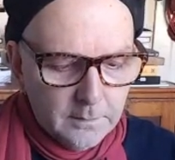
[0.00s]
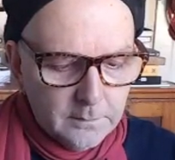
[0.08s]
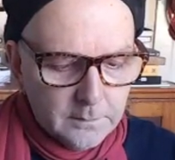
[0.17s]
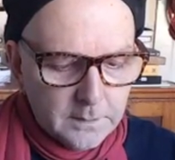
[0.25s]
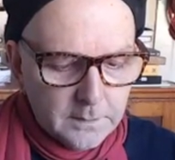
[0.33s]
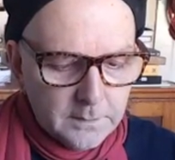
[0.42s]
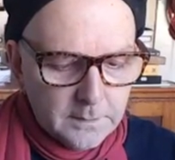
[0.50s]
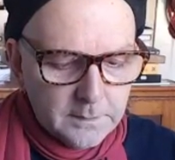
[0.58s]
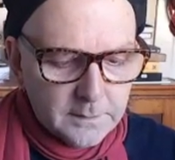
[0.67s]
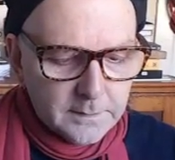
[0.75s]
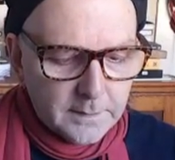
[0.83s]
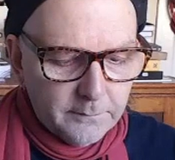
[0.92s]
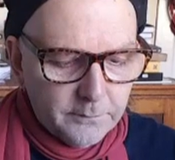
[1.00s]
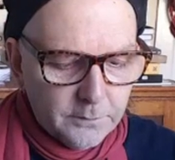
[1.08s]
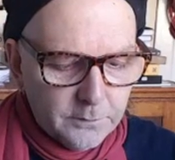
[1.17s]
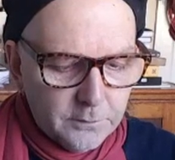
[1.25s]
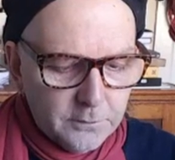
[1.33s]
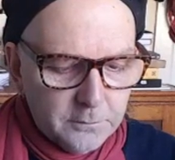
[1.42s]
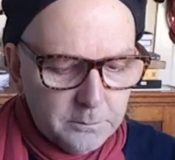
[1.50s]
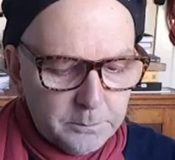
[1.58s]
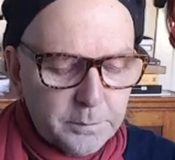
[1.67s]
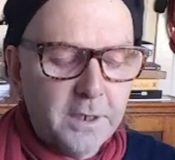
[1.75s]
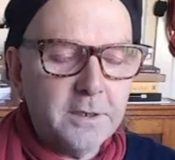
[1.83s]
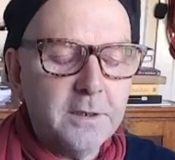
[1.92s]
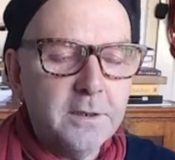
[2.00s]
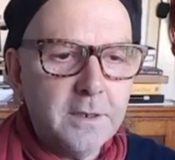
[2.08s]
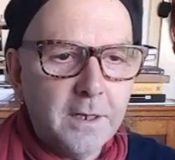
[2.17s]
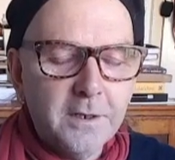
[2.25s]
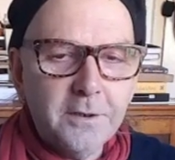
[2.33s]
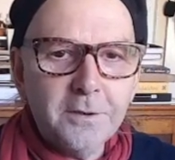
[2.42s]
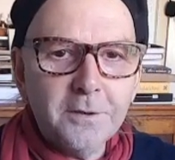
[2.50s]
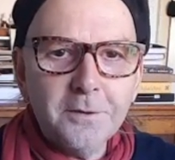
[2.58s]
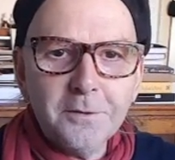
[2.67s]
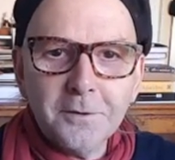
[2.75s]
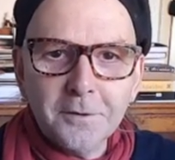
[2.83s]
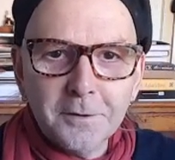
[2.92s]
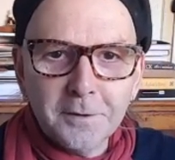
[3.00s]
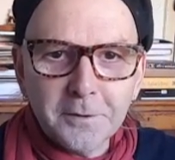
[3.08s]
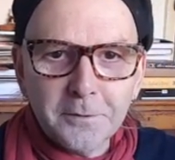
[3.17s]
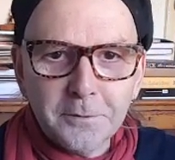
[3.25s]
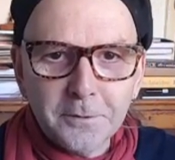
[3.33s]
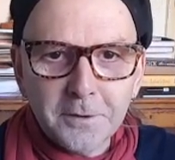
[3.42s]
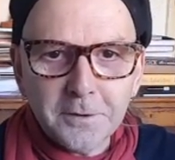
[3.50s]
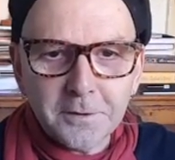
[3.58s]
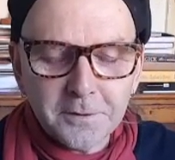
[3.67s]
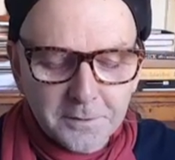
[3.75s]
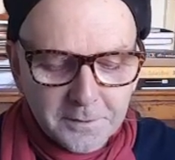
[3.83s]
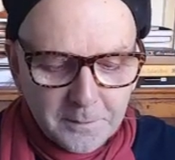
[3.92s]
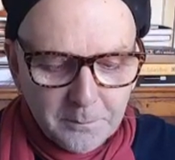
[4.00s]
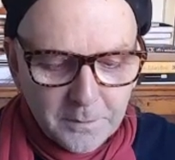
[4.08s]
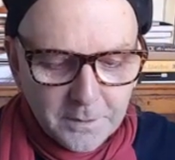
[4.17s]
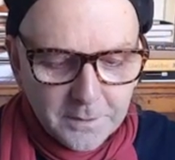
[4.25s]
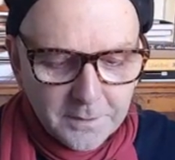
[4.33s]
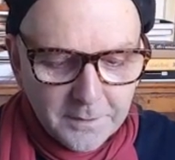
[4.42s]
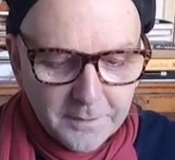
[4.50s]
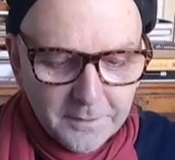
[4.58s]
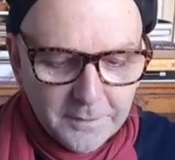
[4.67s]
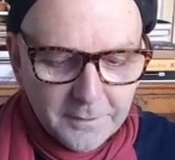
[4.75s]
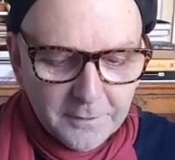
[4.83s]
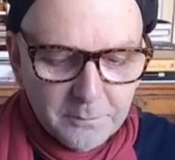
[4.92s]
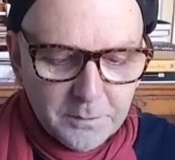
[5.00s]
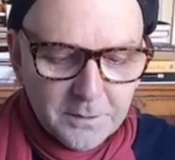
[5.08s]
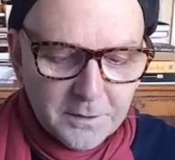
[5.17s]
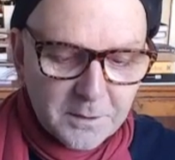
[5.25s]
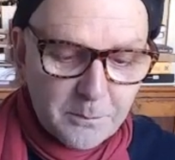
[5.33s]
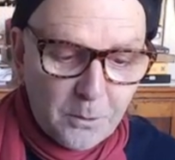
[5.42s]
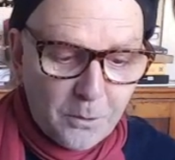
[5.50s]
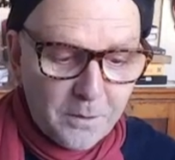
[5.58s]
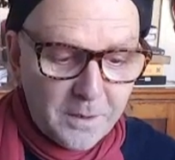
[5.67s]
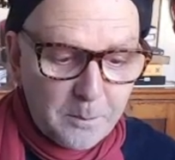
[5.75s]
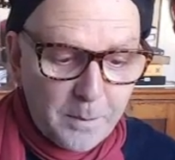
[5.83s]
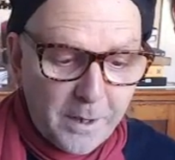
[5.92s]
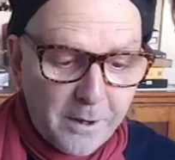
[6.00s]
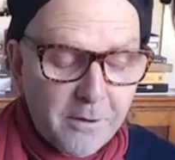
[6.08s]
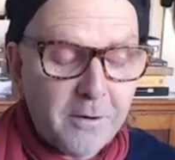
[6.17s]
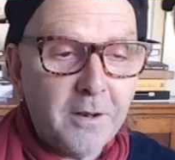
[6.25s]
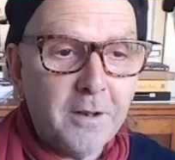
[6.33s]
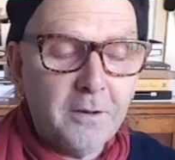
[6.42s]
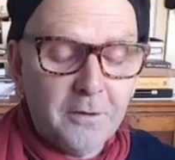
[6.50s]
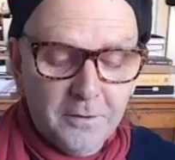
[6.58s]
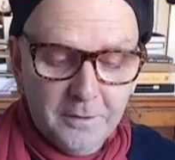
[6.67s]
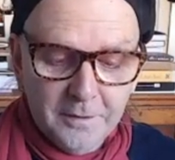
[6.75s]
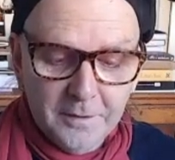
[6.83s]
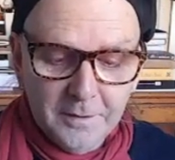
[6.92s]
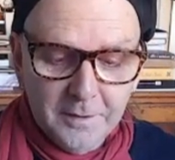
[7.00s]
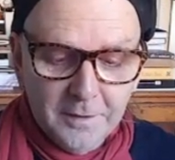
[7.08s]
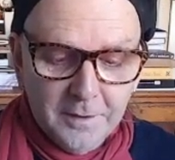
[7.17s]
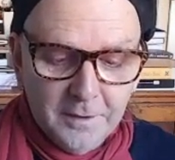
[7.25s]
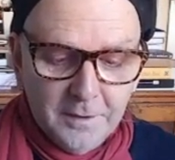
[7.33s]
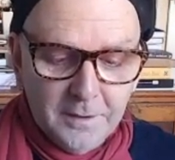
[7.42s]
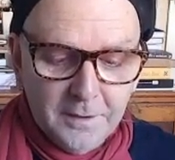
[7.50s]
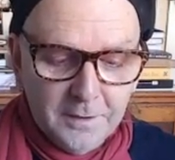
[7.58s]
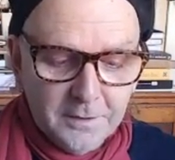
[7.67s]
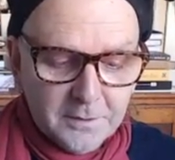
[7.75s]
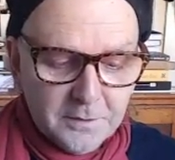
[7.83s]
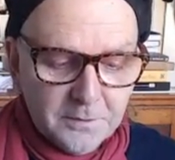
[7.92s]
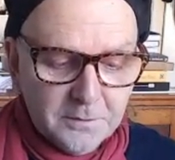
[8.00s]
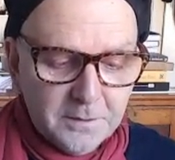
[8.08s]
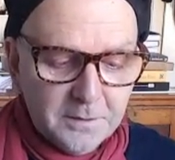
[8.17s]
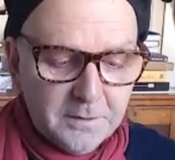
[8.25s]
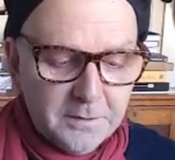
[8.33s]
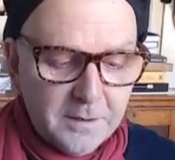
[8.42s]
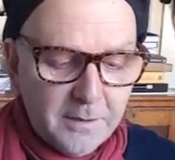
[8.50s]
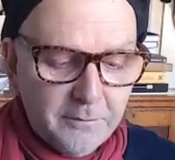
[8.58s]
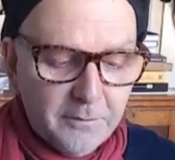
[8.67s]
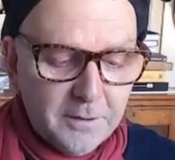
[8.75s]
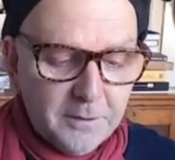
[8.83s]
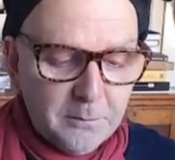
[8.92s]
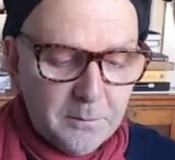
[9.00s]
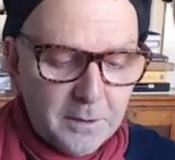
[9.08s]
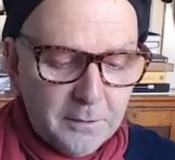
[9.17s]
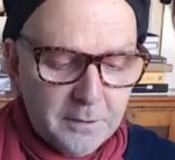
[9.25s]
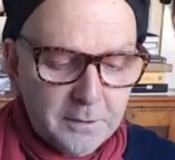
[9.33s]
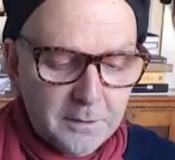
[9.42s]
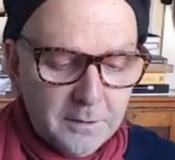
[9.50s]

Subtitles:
Okay, in several presentations to this august assembly, I've been exploring the parallel to the Nephilim myth,